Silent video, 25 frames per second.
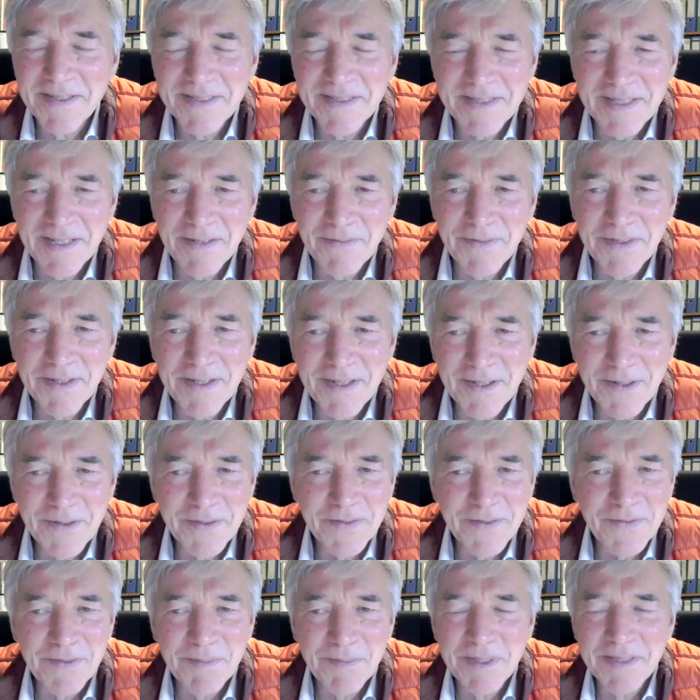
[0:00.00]
a
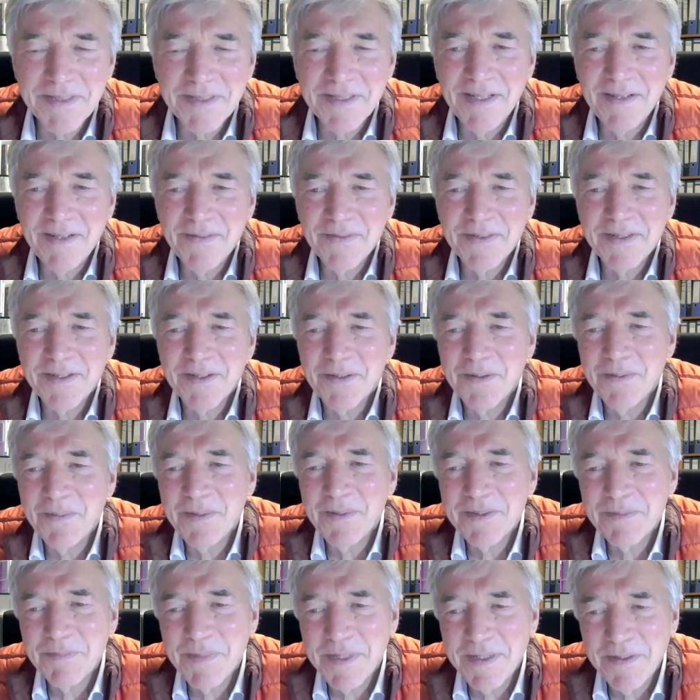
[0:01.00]
self-encounter for myself and
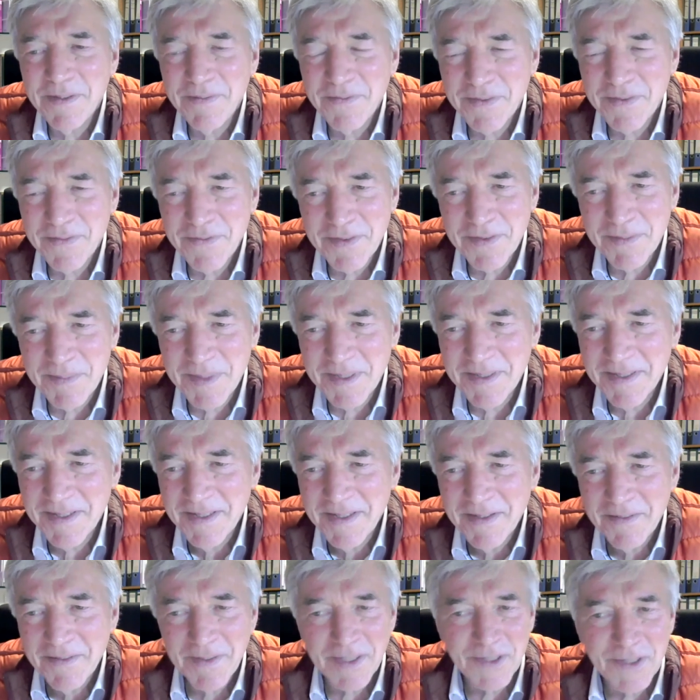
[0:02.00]
always benefit from it.
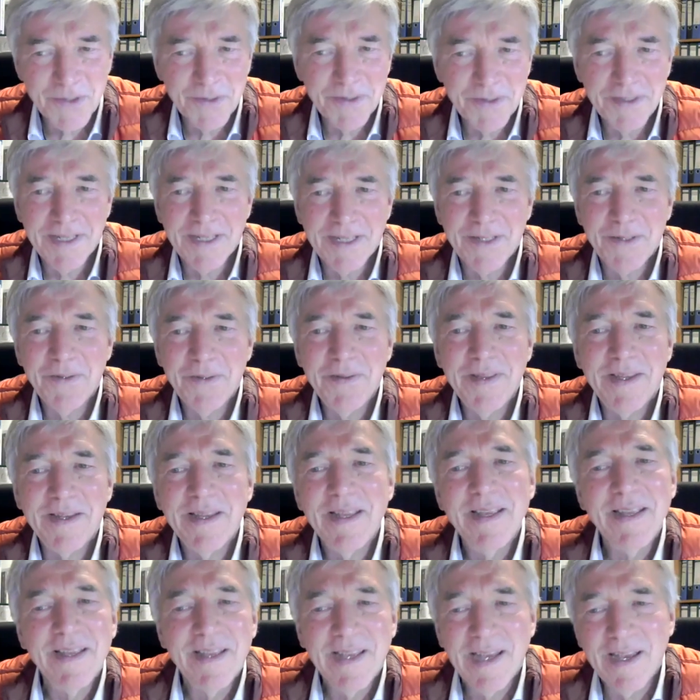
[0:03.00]
Why shouldn't I do that?
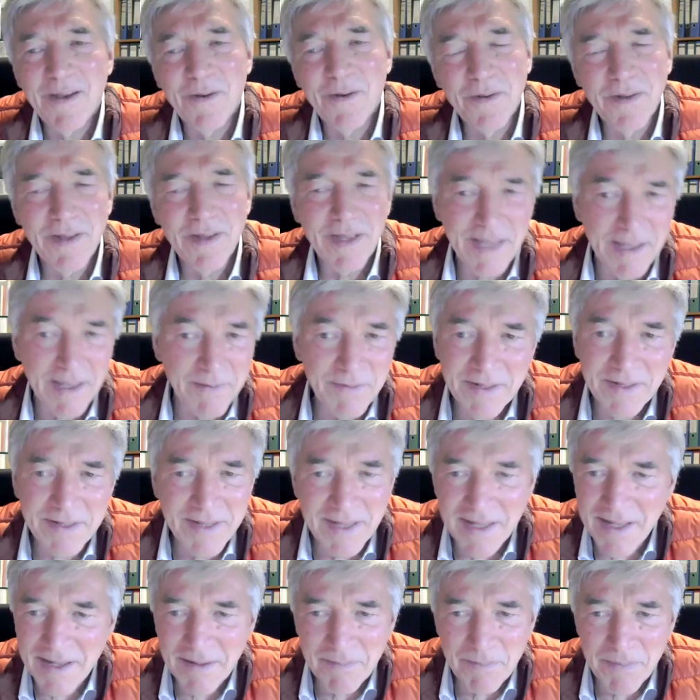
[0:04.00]
Every
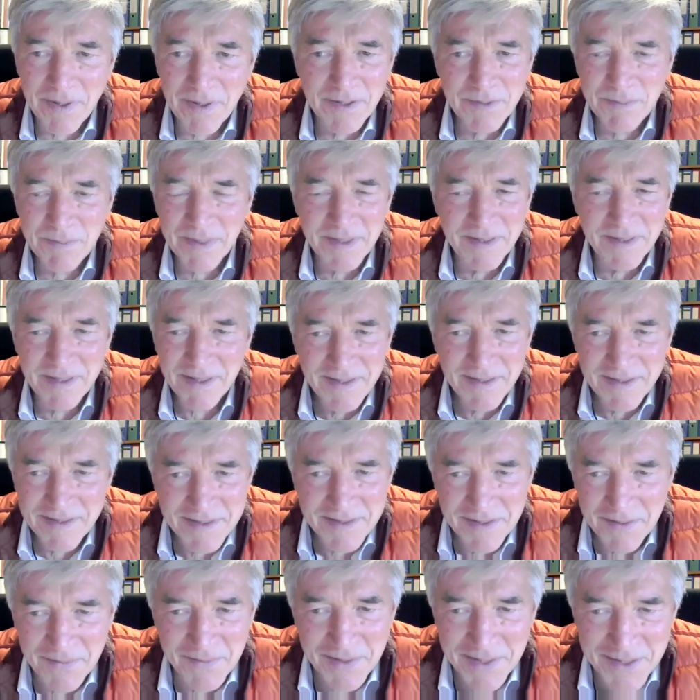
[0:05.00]
day I brush my teeth.
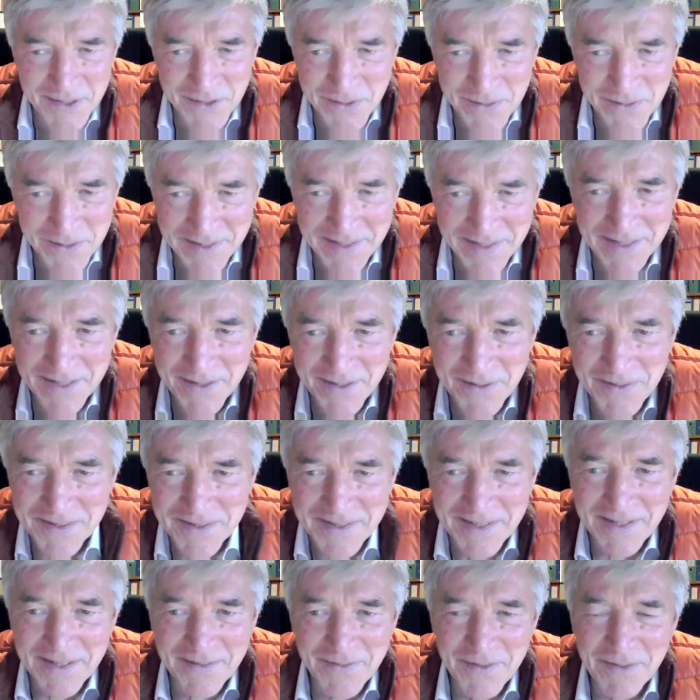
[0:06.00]
So why shouldn't I
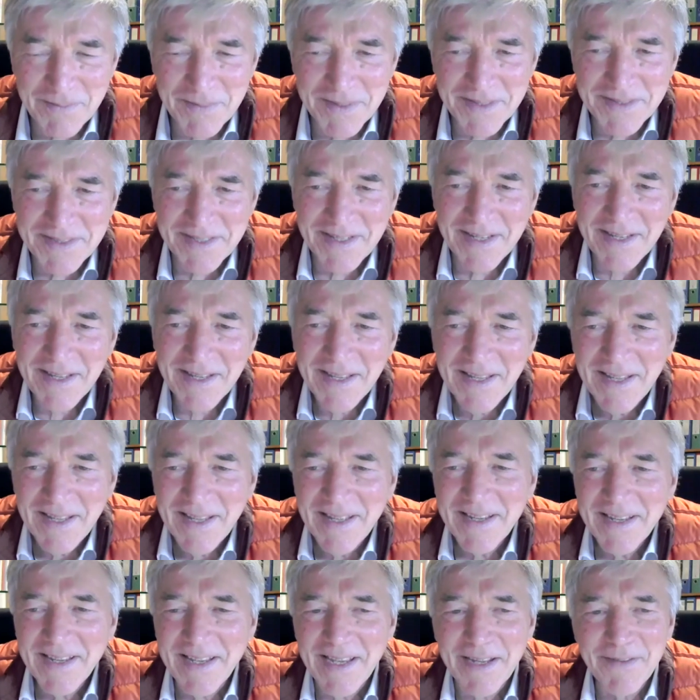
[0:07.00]

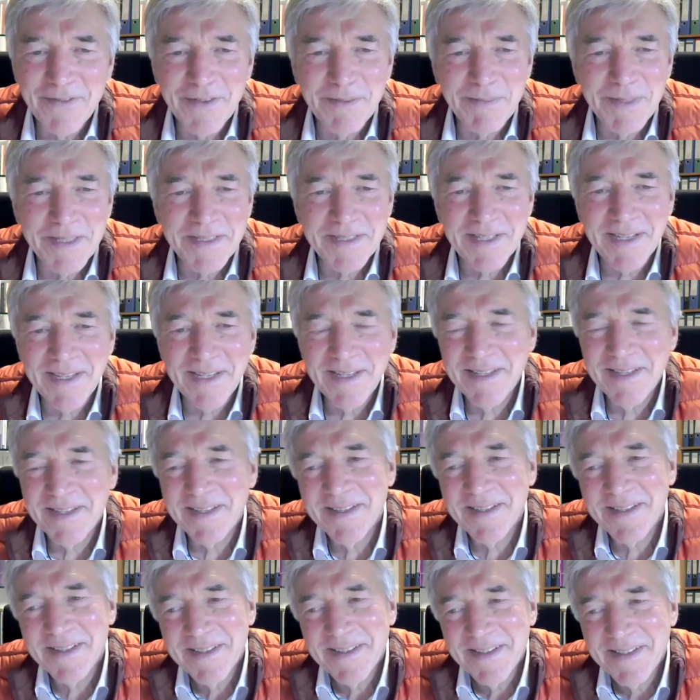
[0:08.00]
care for my psyche
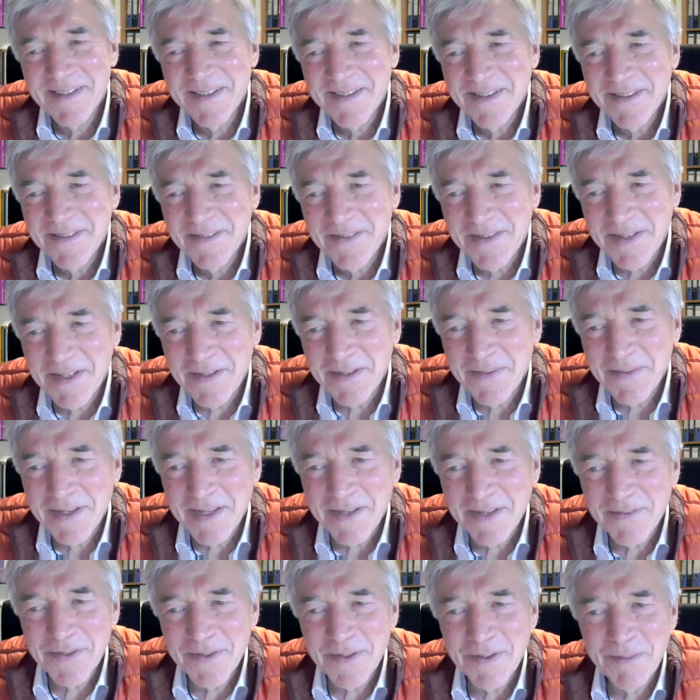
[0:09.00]
whenever I
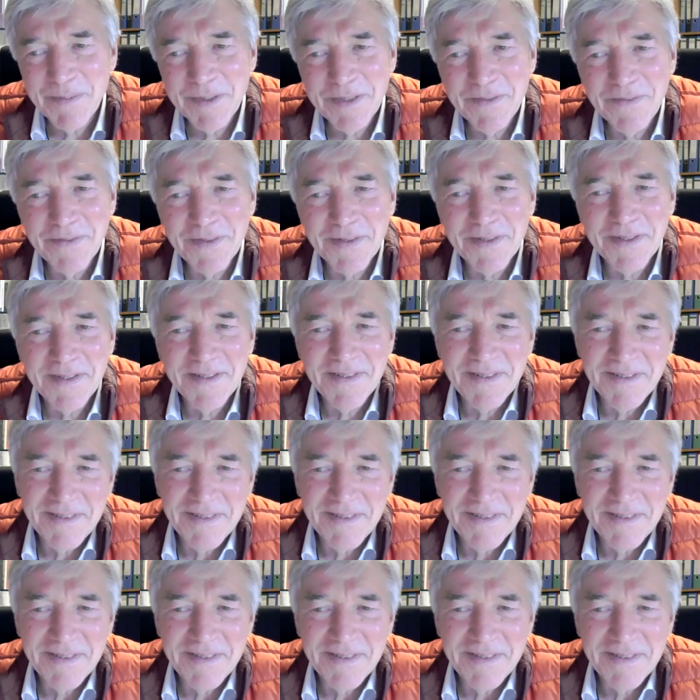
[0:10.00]
have an option for?